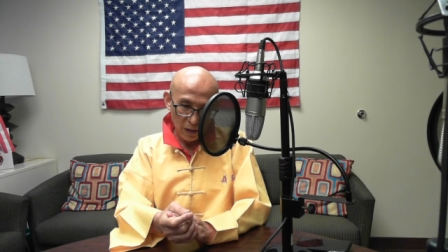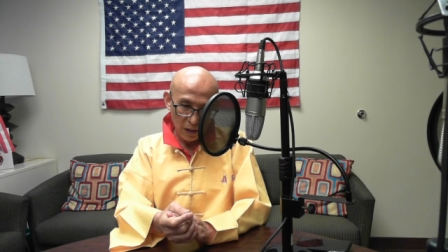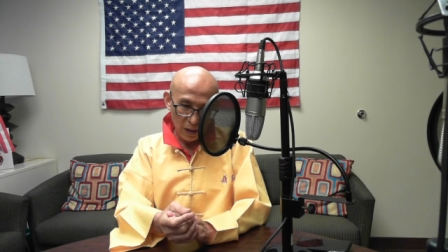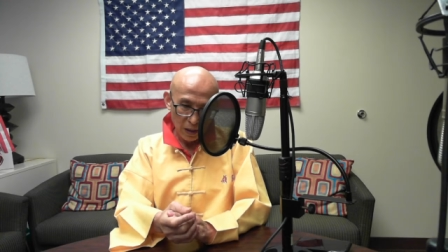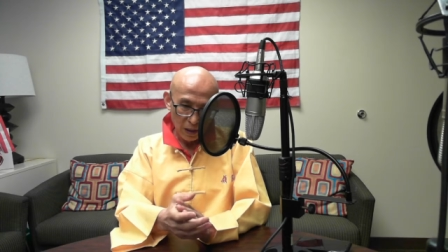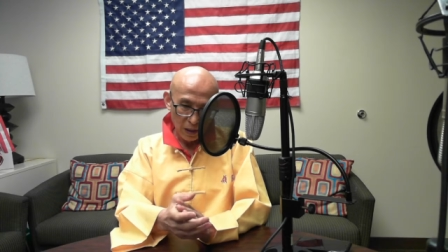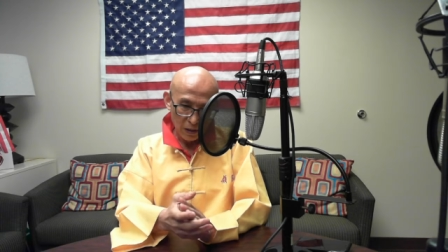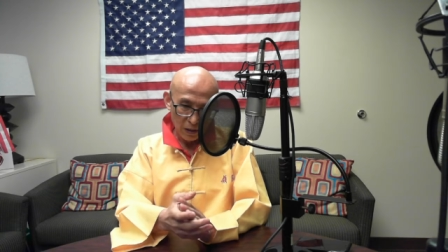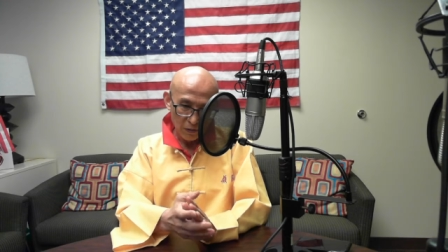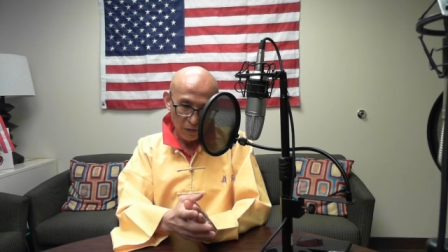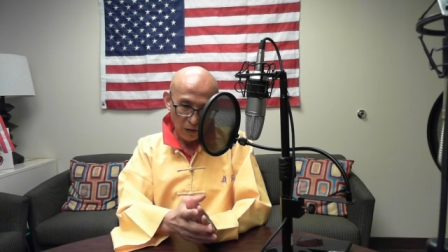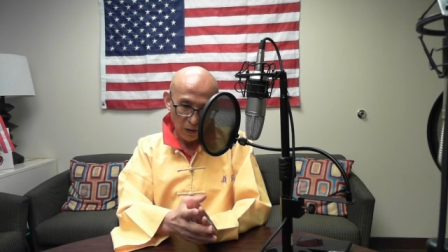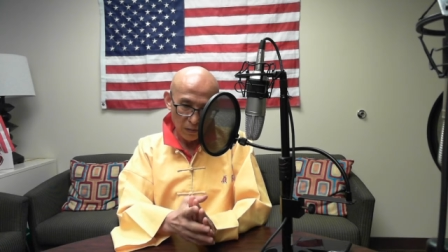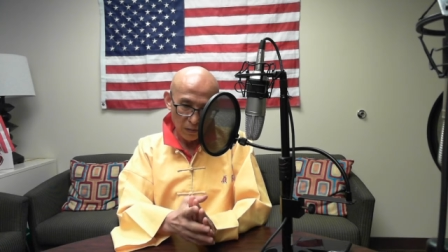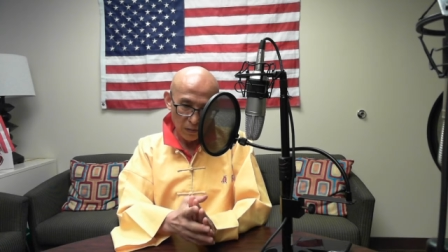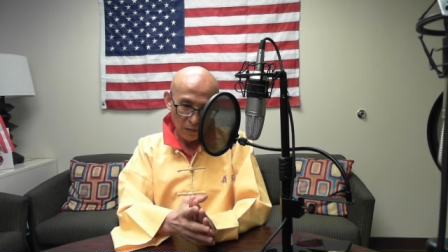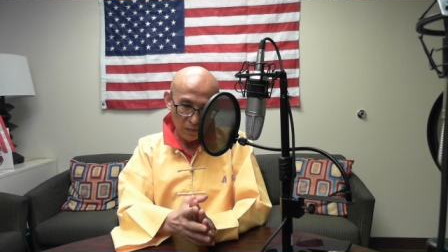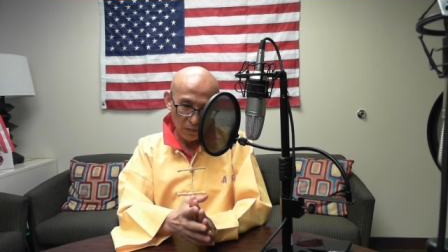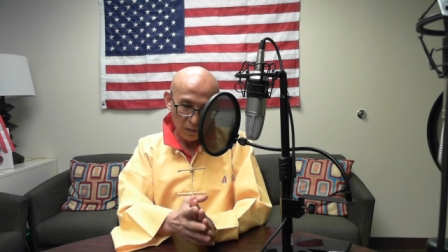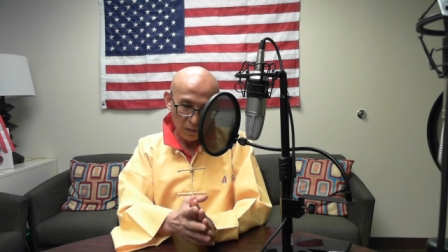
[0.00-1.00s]
and
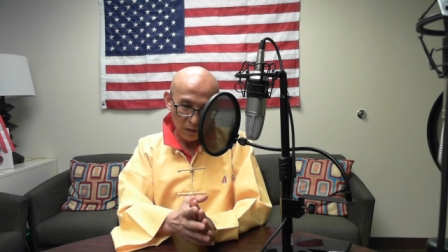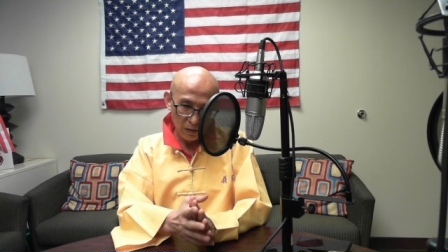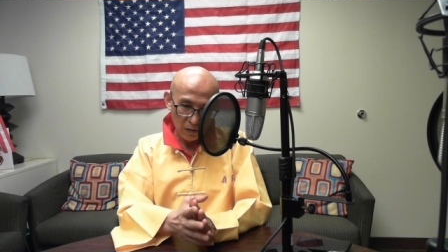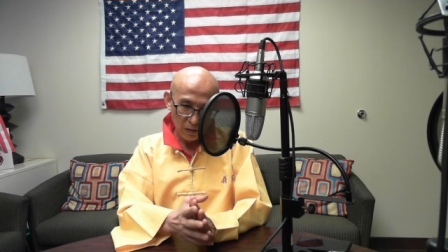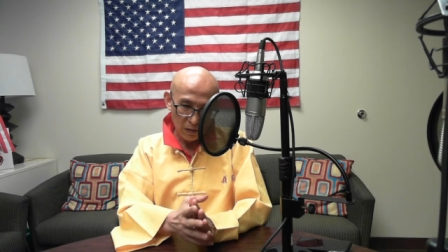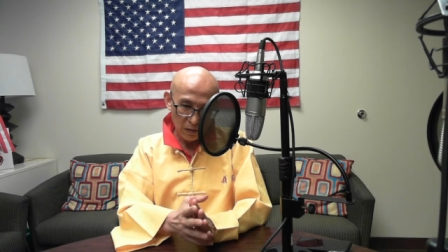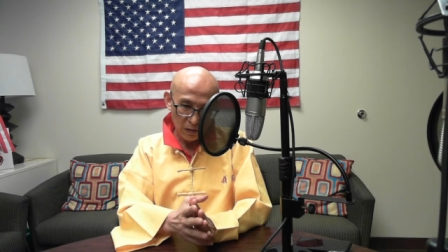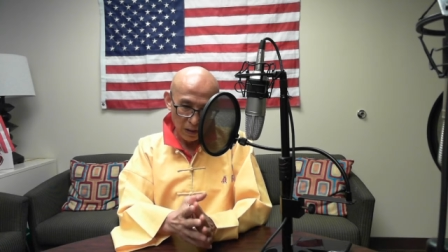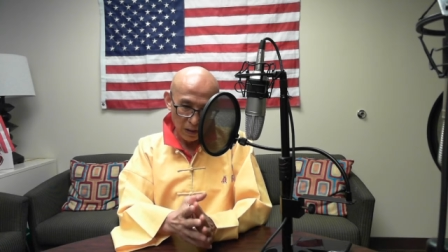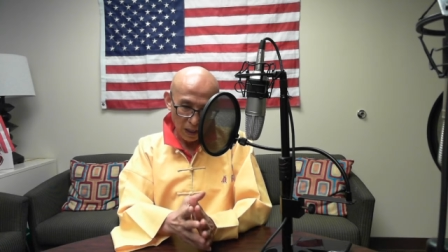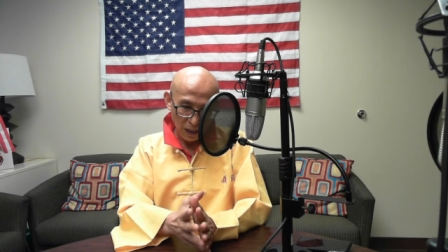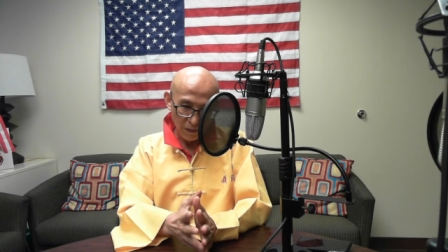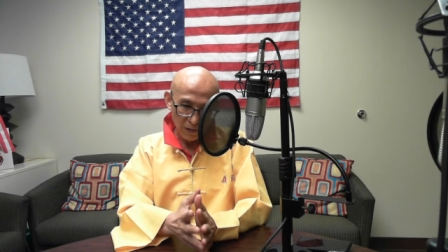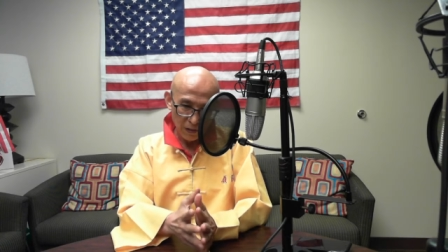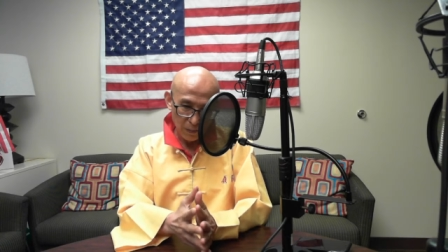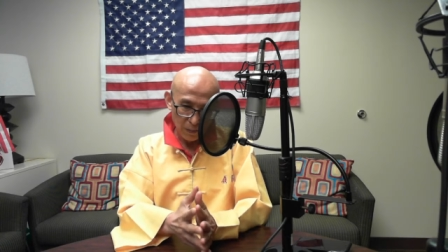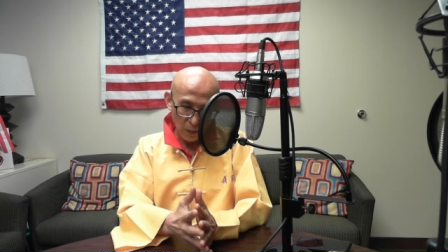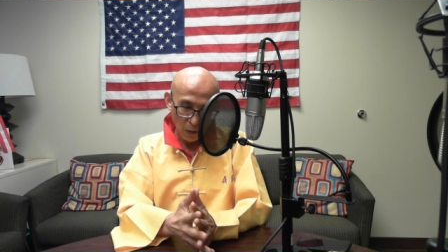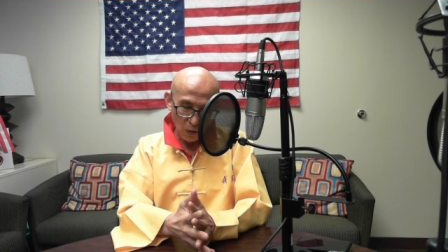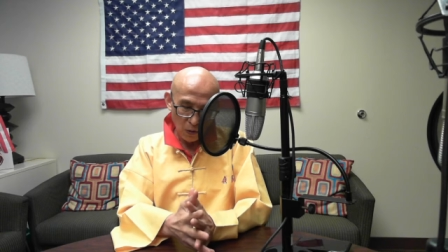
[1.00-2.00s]
from
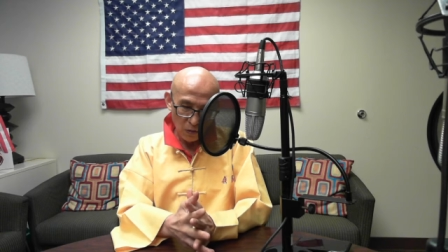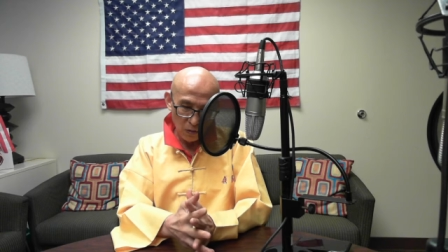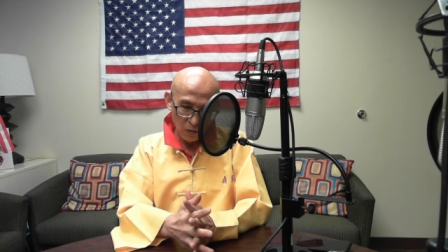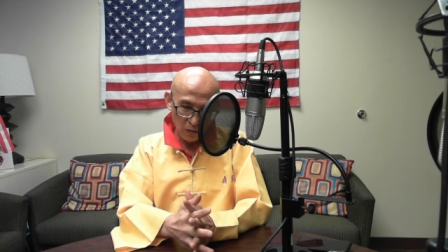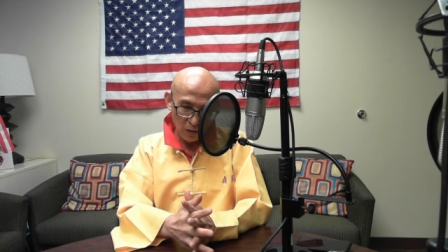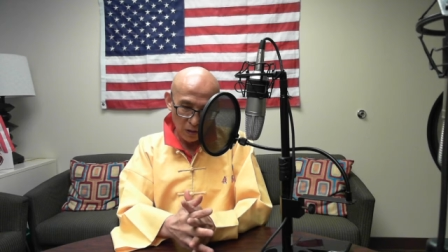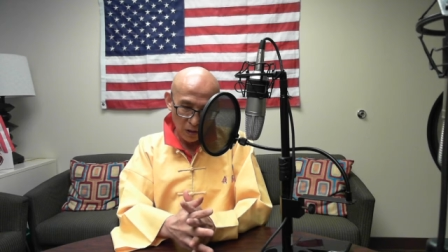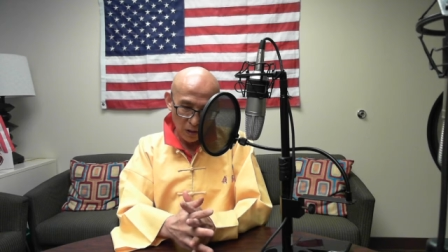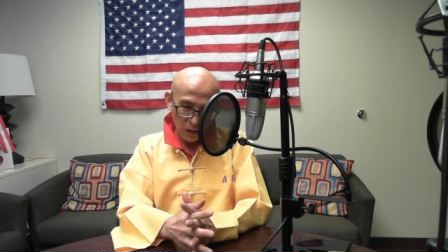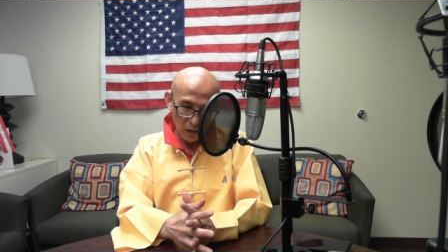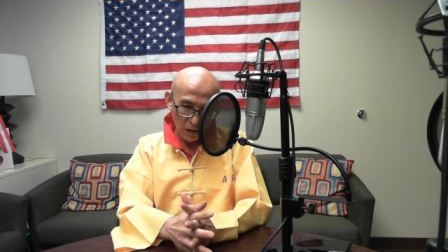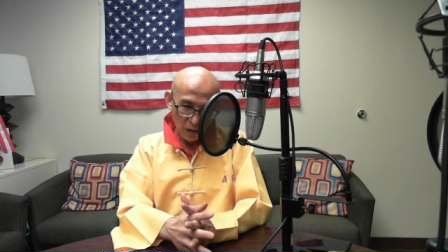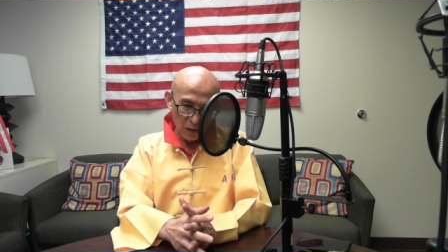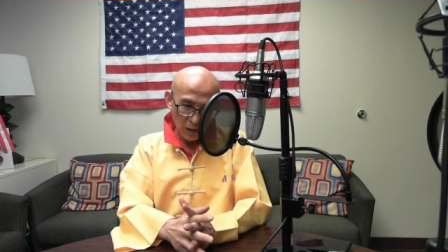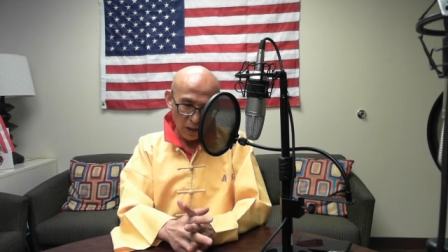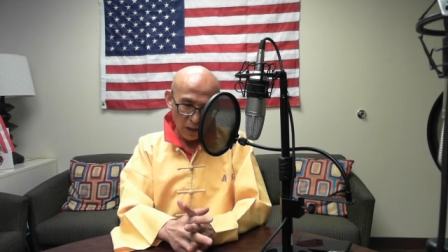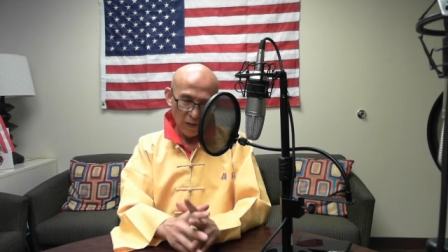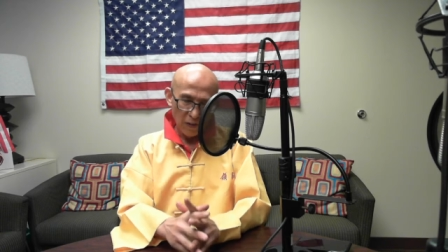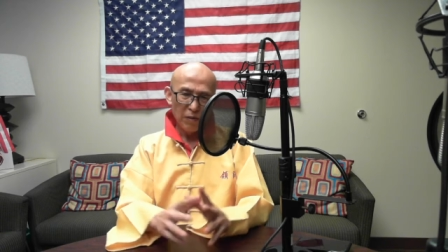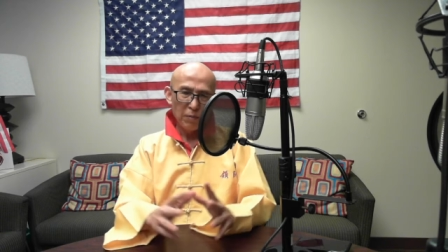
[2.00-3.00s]
David Bohm,
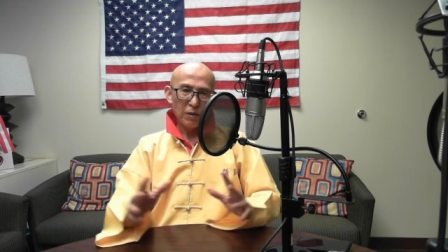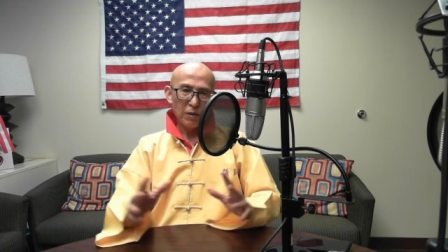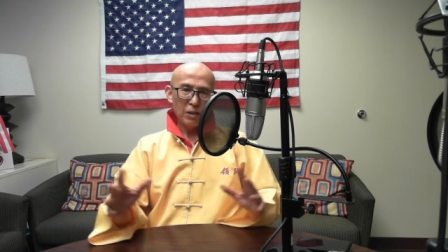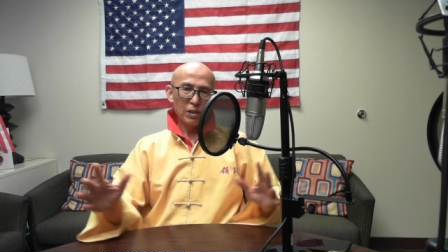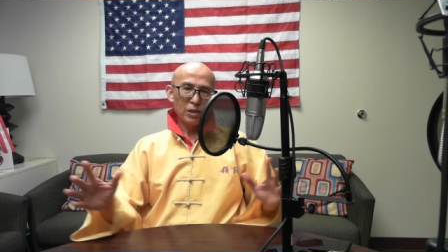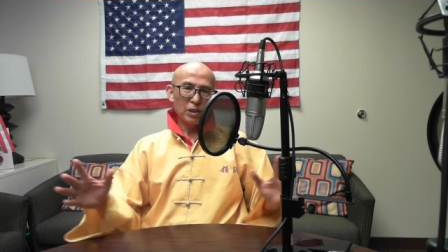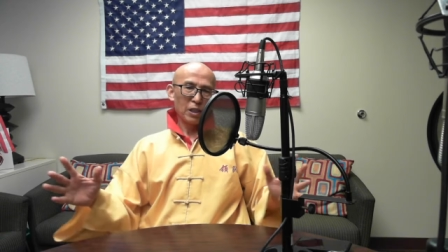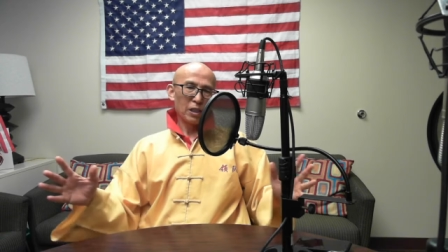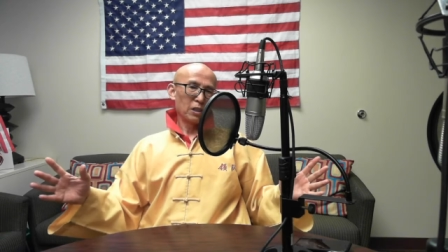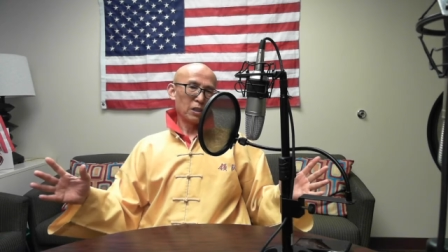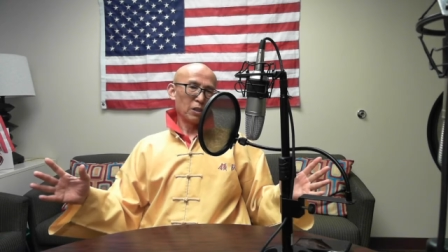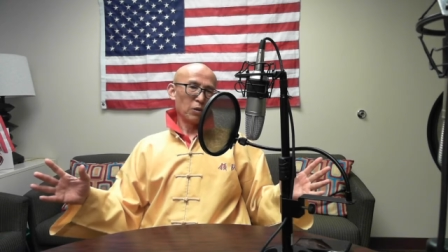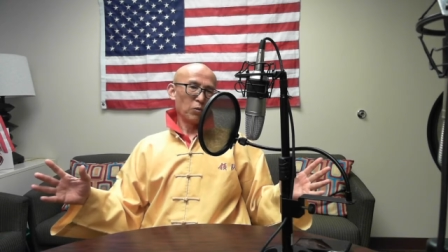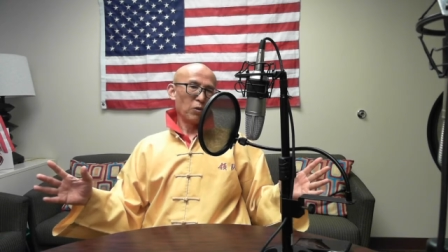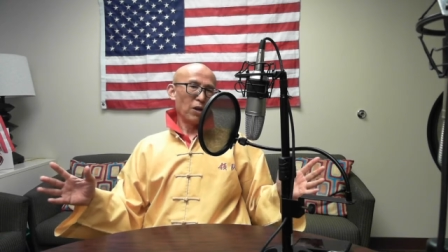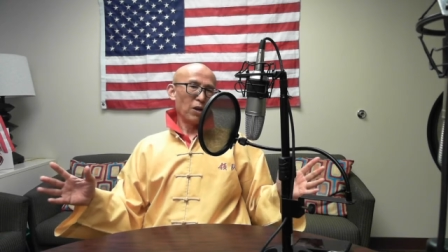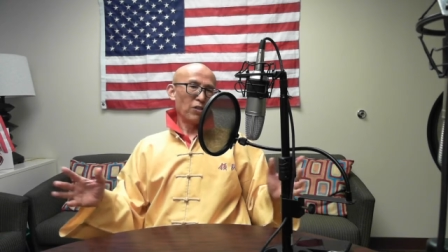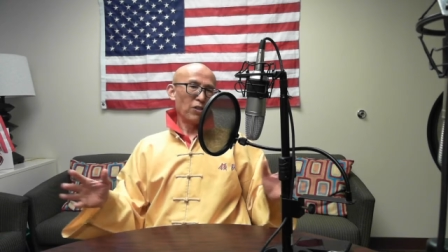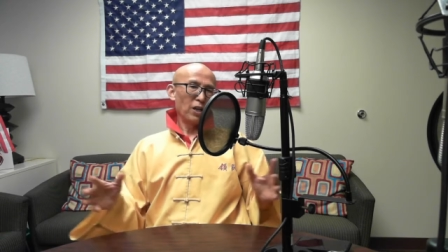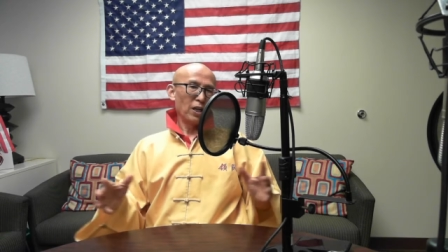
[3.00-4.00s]
everybody sees the
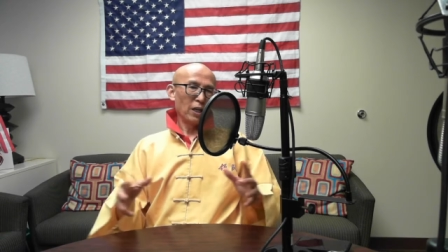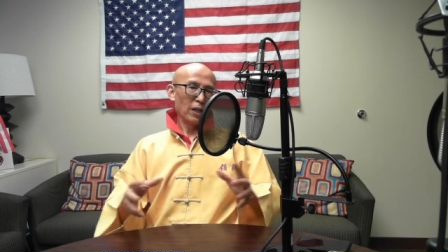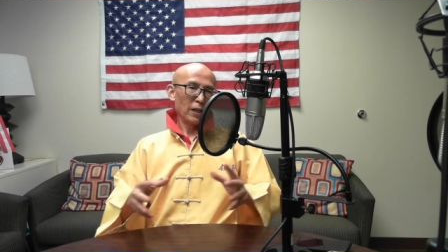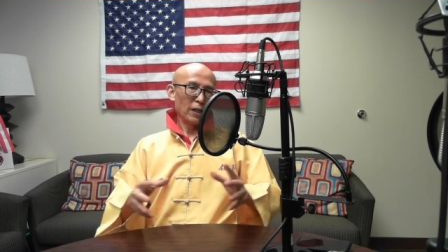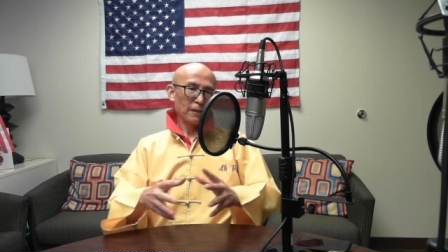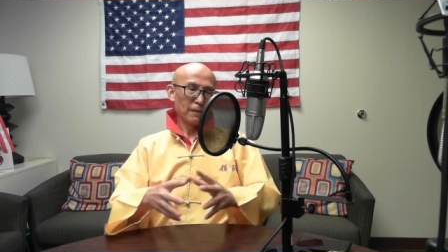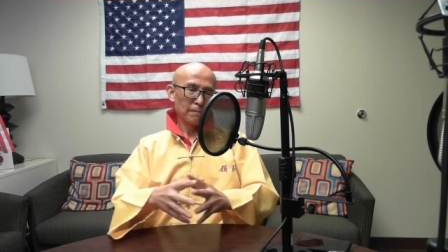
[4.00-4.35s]
one thing.